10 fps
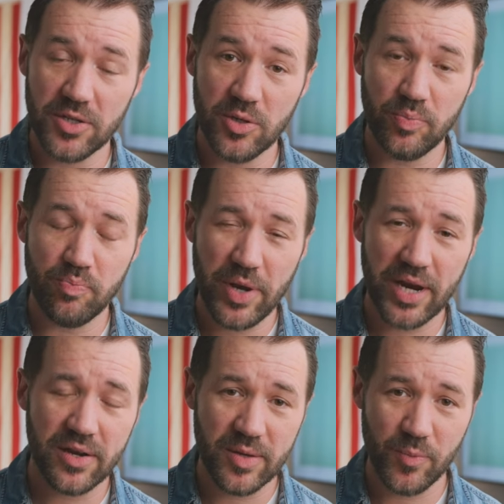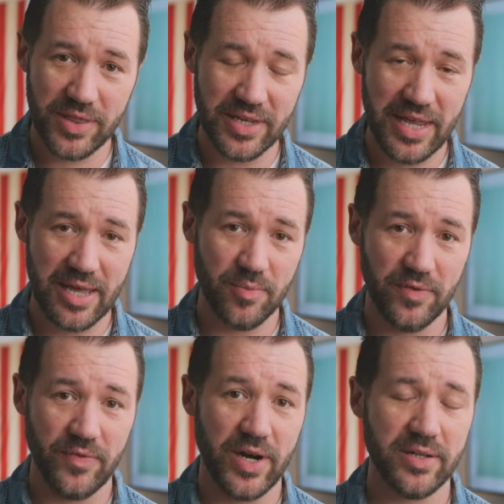you pair them with an
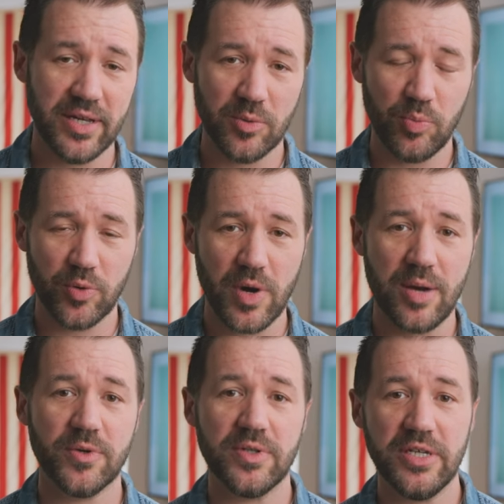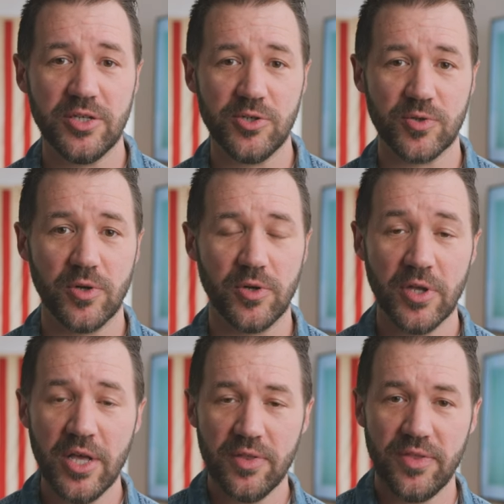amplifier that can properly control
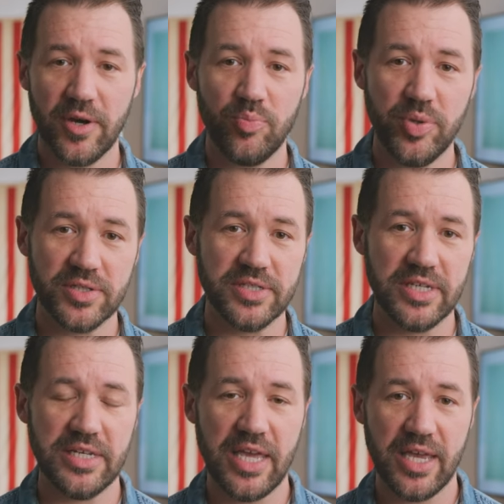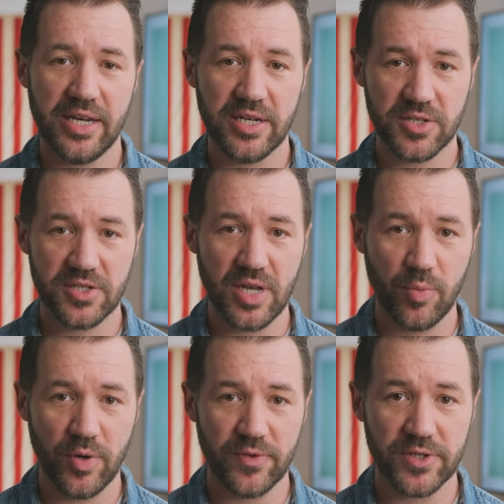their built-in eight inch
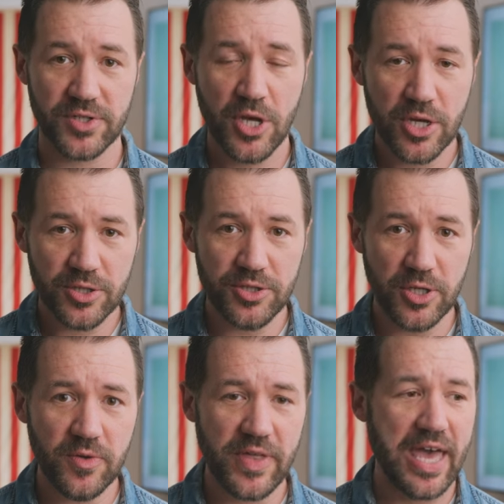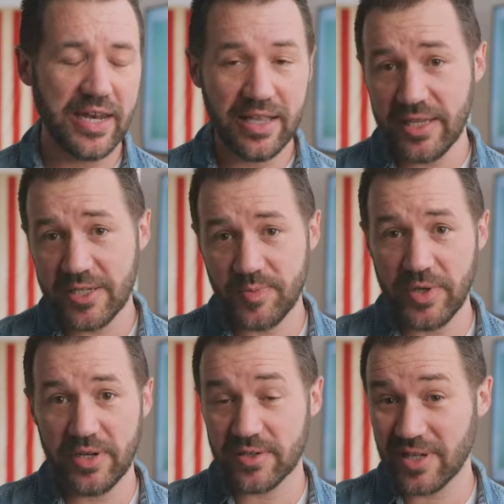subwoofers. Do that, and these
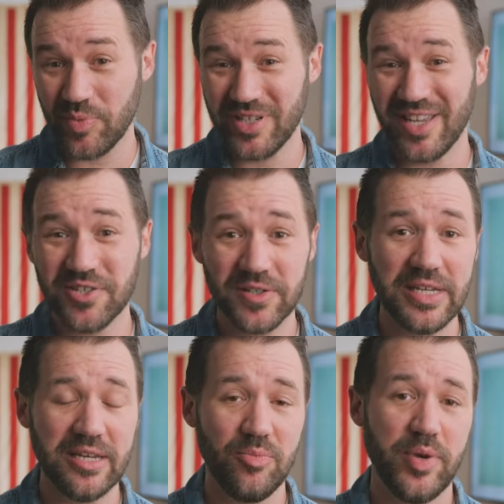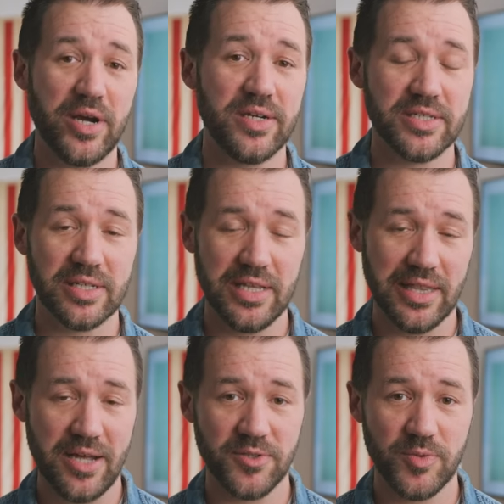speakers can potentially embarrass
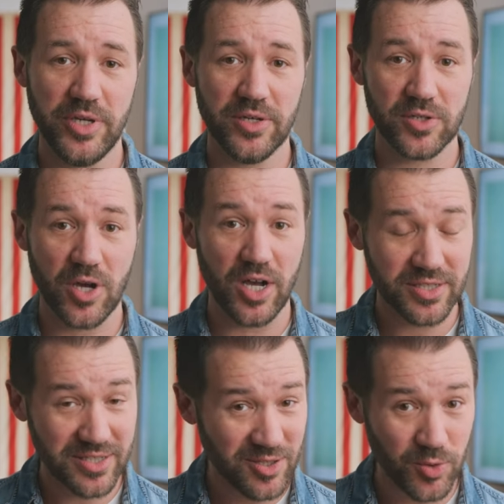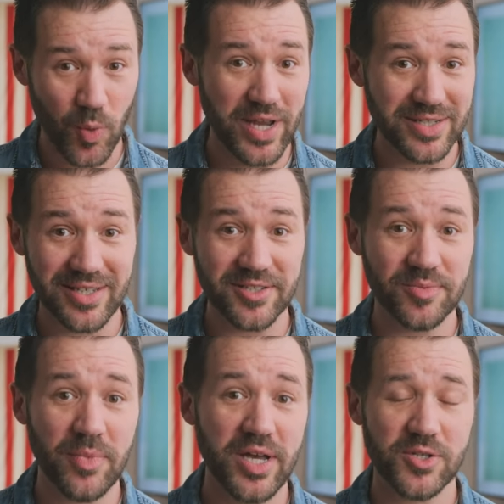loudspeakers costing twice as
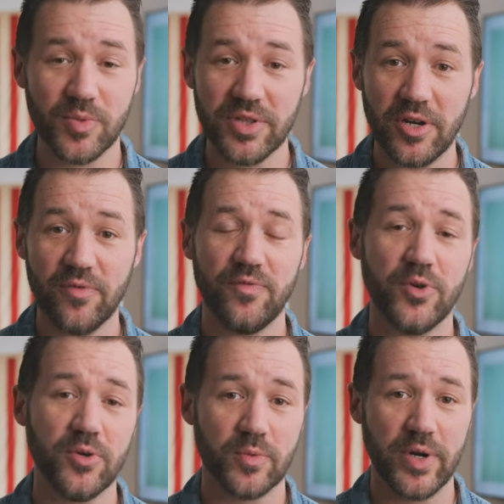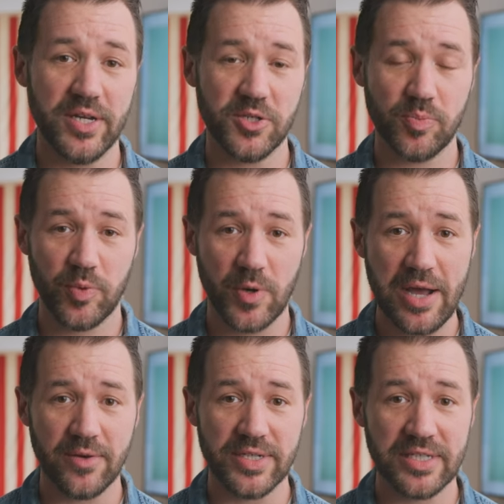much with their full range
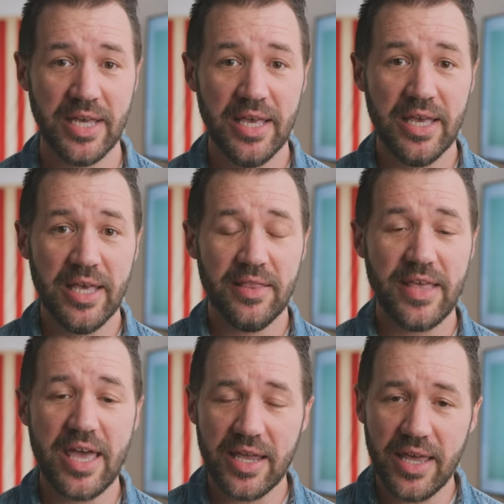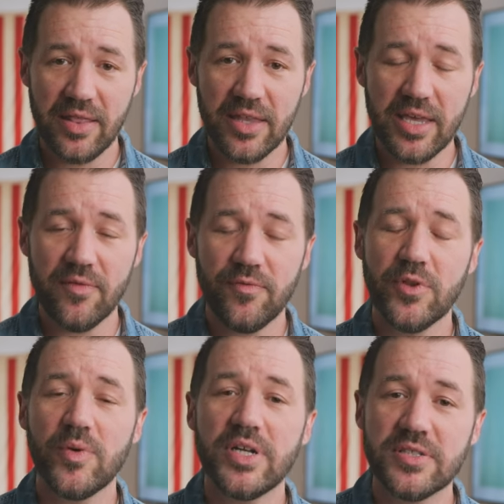prowess. That and the
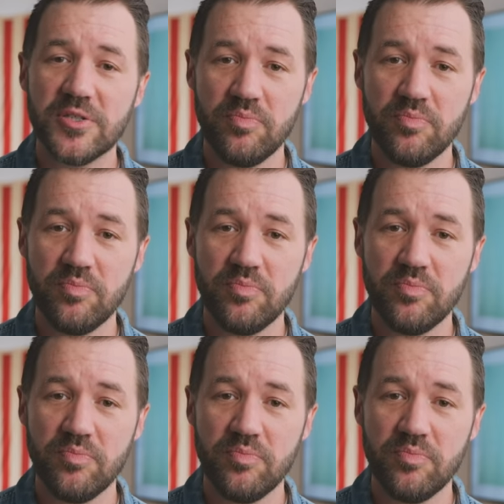Fluance's